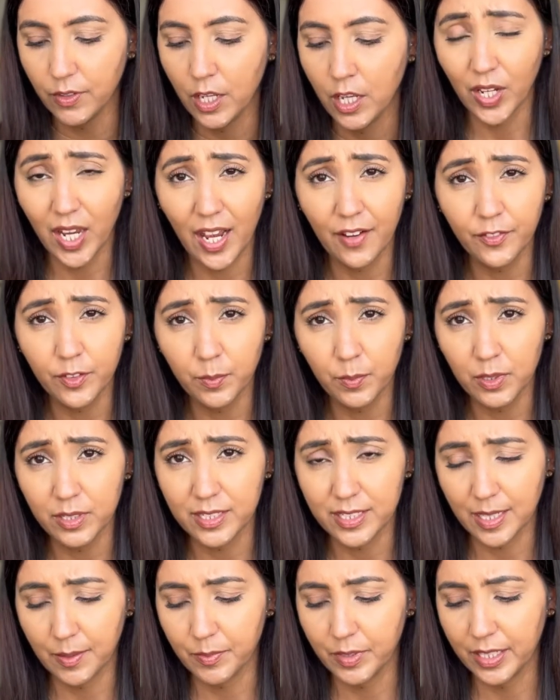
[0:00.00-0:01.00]
you have to put
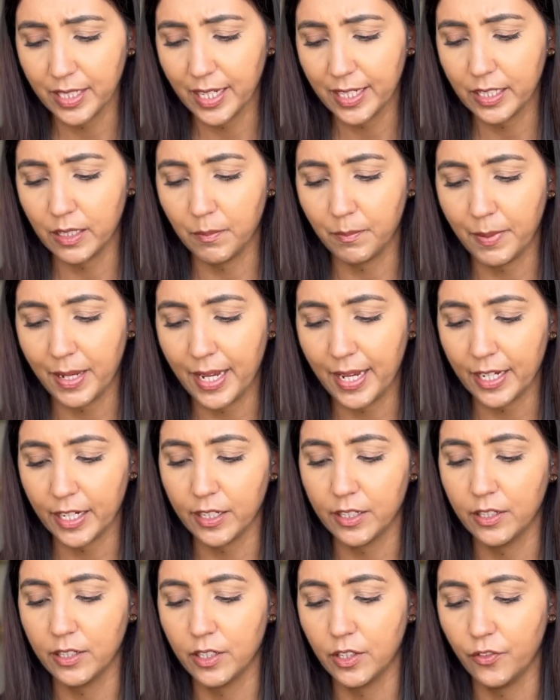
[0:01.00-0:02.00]
something at the back
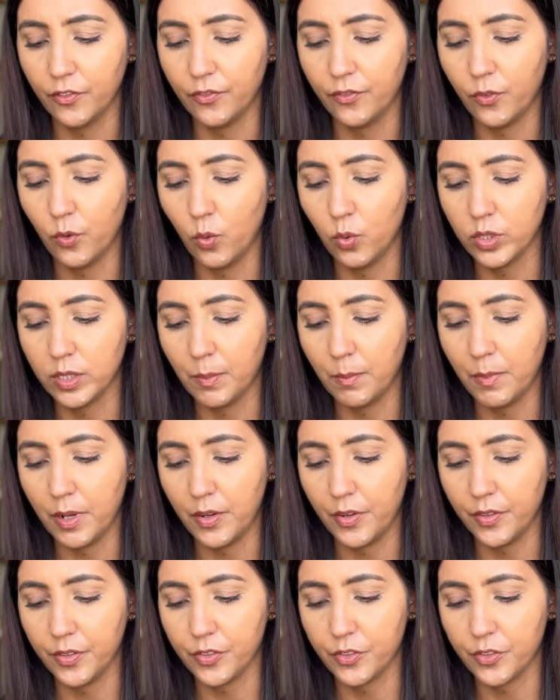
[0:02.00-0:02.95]
for the mirror